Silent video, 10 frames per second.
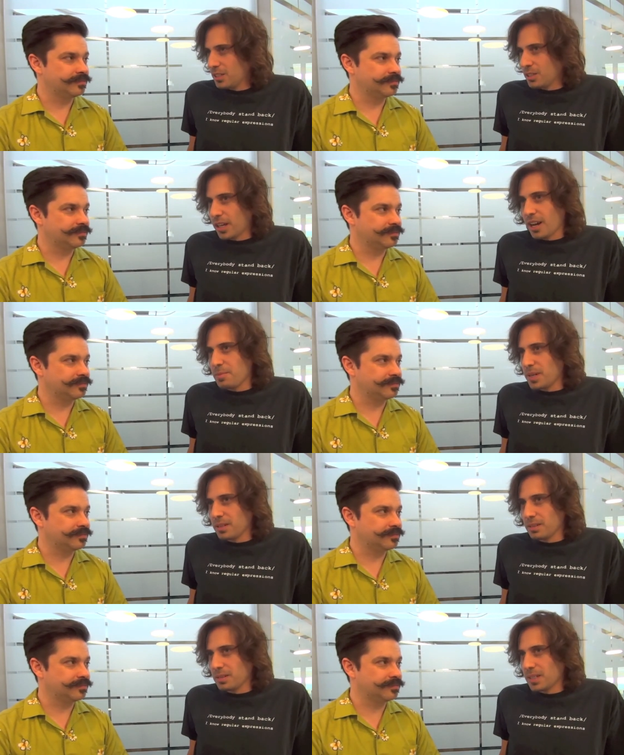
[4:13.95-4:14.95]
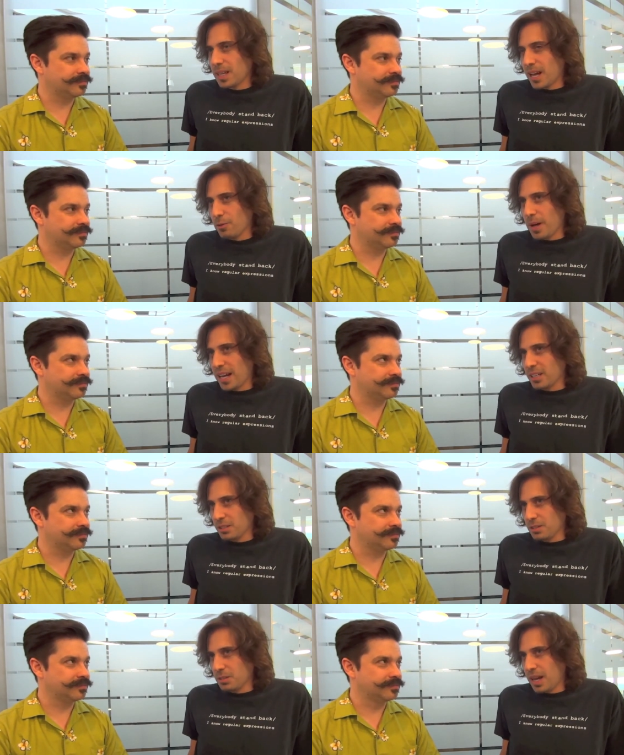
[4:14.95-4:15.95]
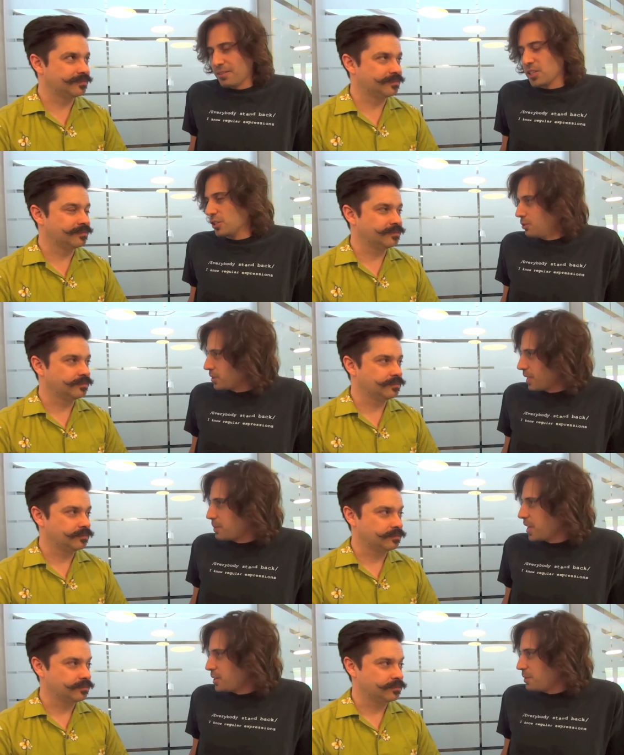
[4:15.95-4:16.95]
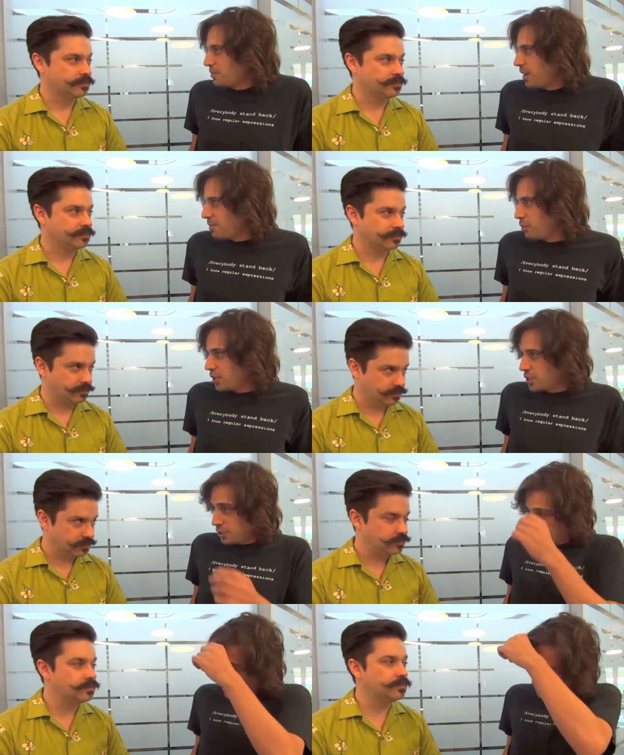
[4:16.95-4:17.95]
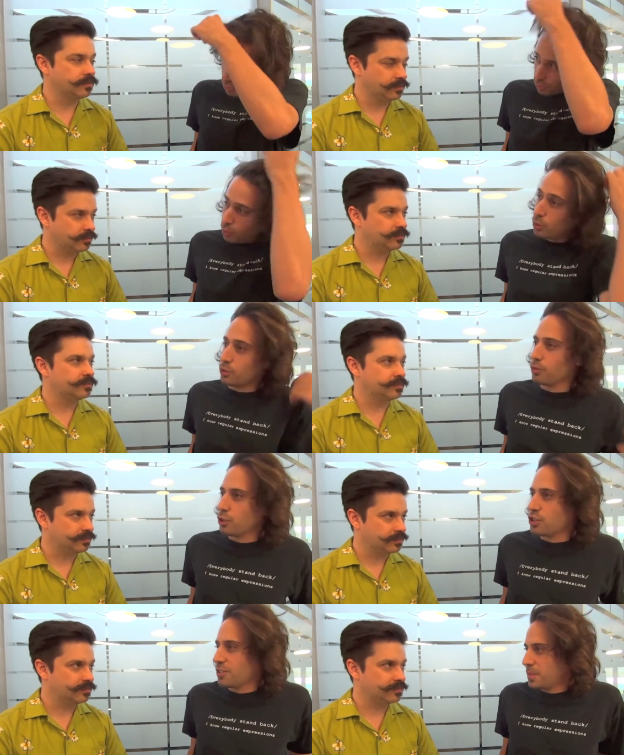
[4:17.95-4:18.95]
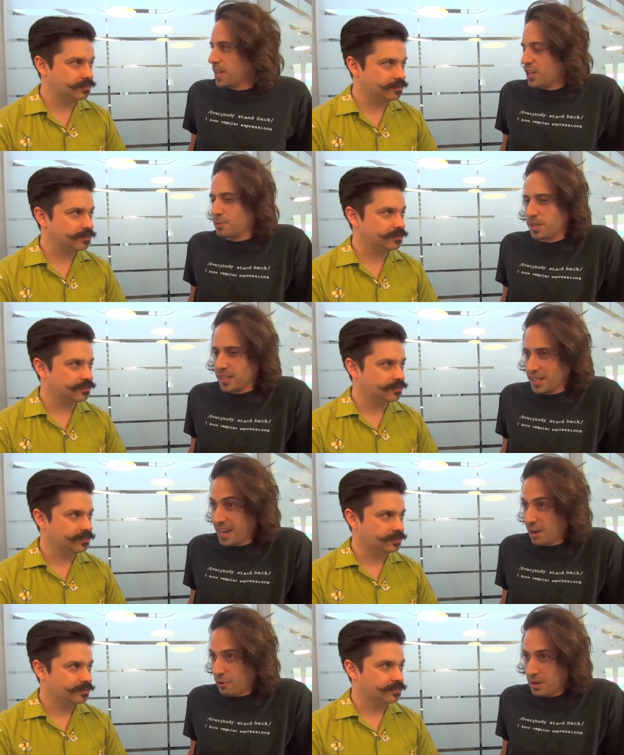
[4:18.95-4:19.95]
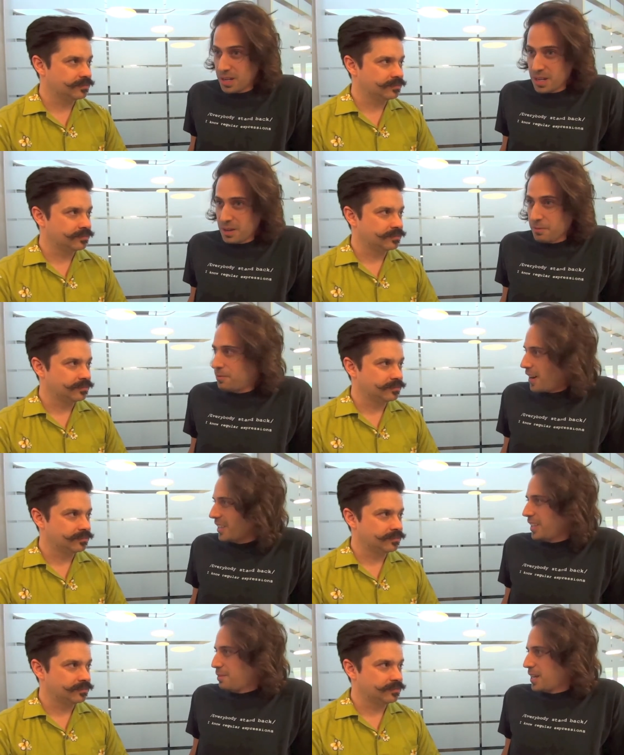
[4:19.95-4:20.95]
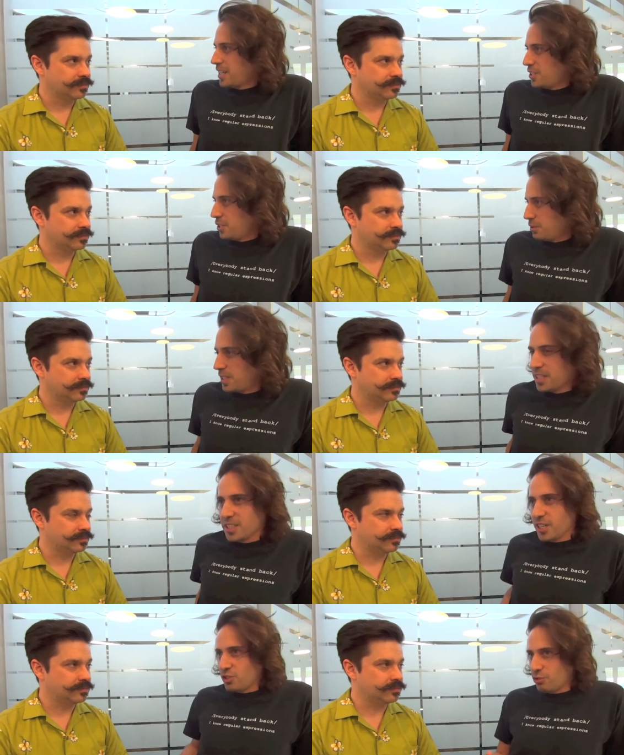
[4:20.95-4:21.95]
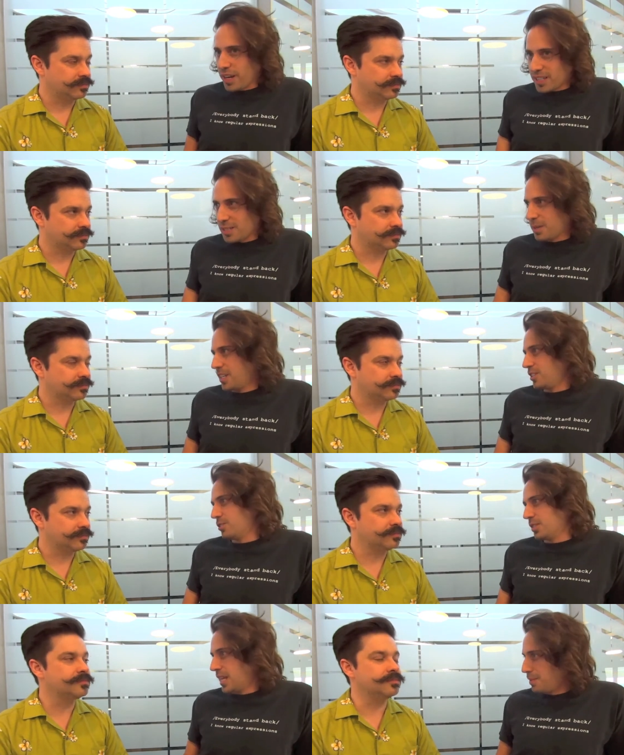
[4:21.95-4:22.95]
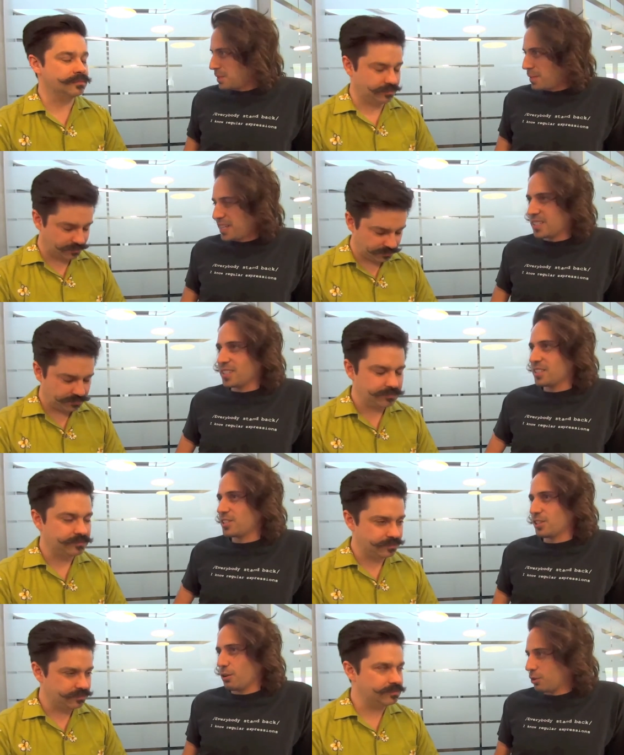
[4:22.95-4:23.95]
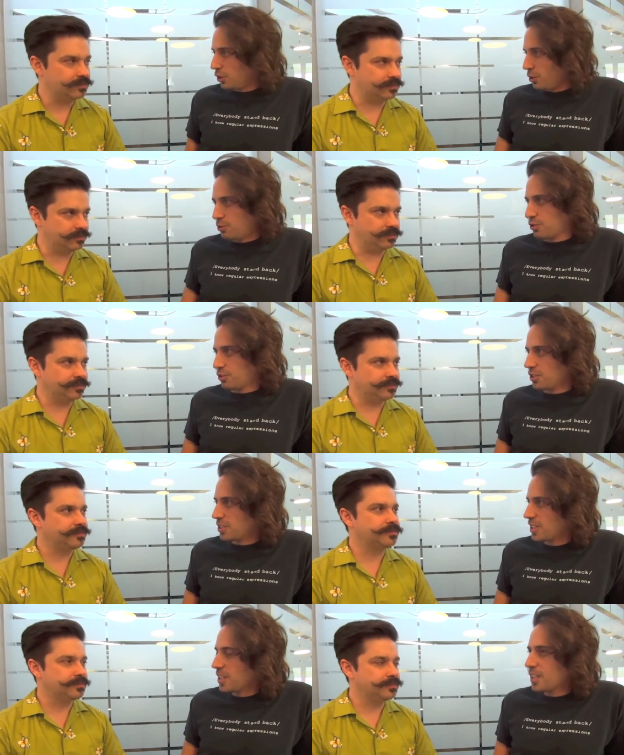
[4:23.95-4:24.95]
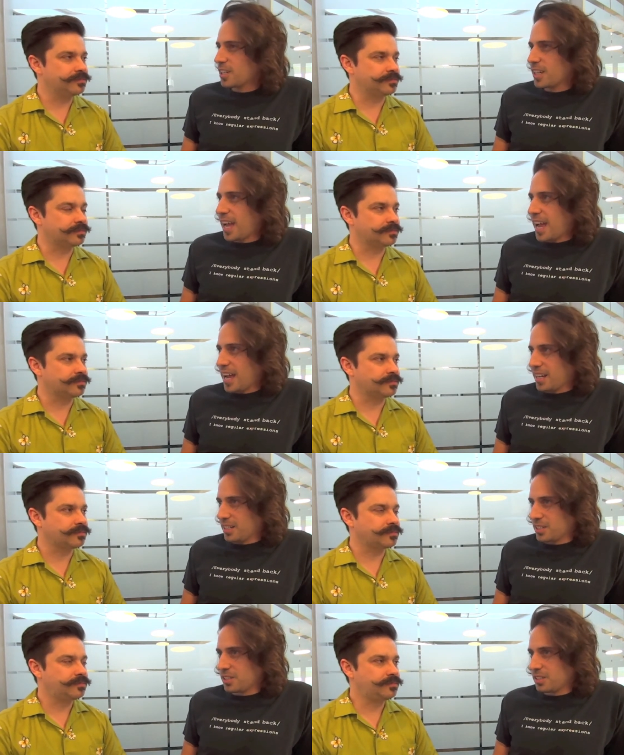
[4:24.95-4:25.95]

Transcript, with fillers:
Speaker 1: Like I've been held back in having to use like P H P five point two and support older versions of P H P, and now finally I'm getting to use things like traits, I'm getting to use namespaces, you know, closures, and